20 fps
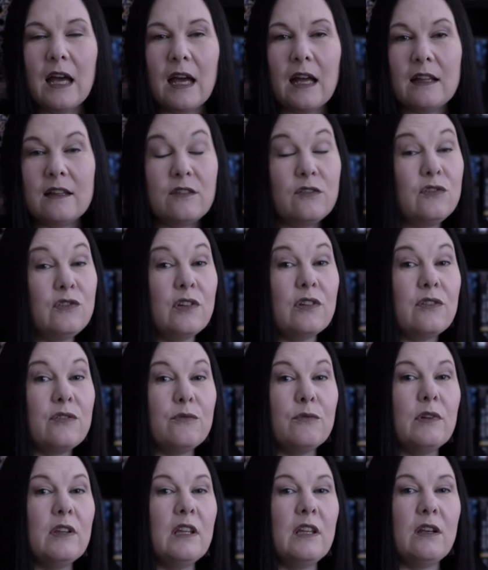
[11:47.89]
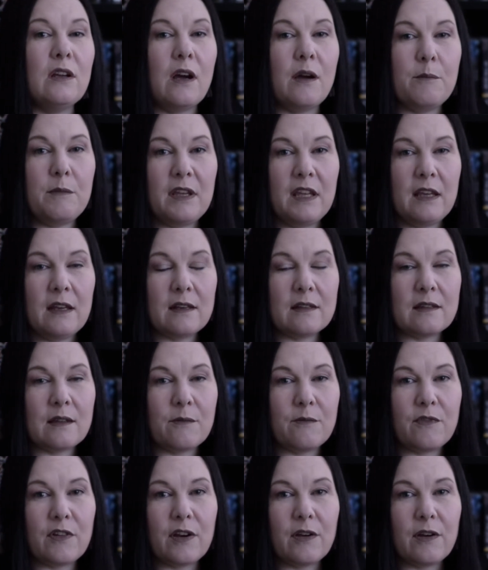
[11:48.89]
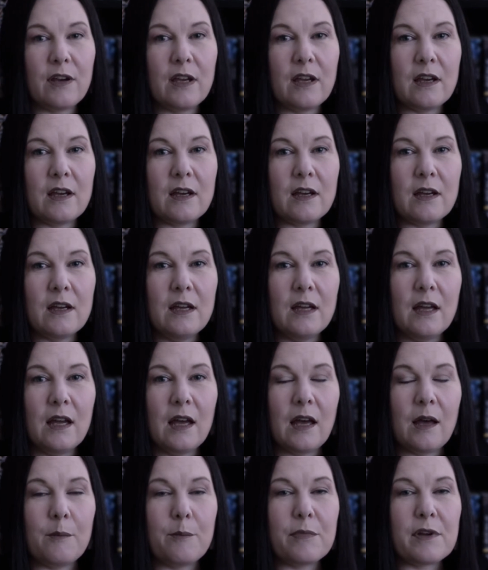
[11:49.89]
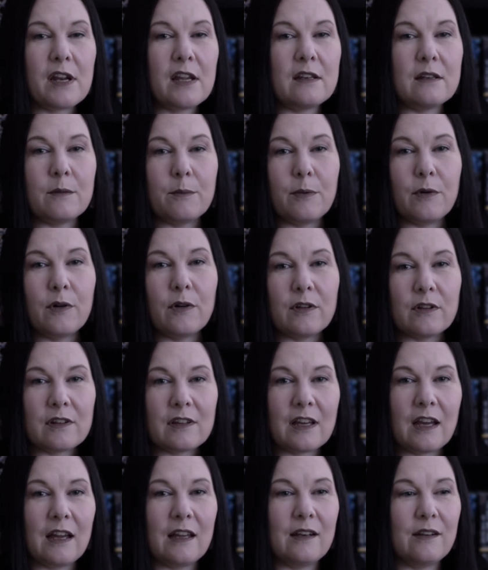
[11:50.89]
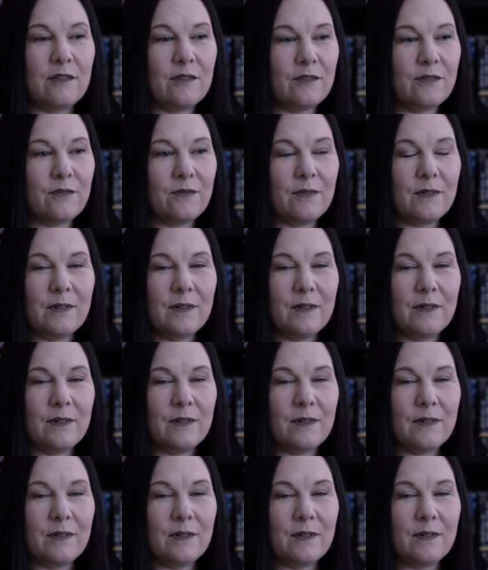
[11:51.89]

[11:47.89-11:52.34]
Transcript: It's just really not me because I'm very uh, uh, pret a pot kind of.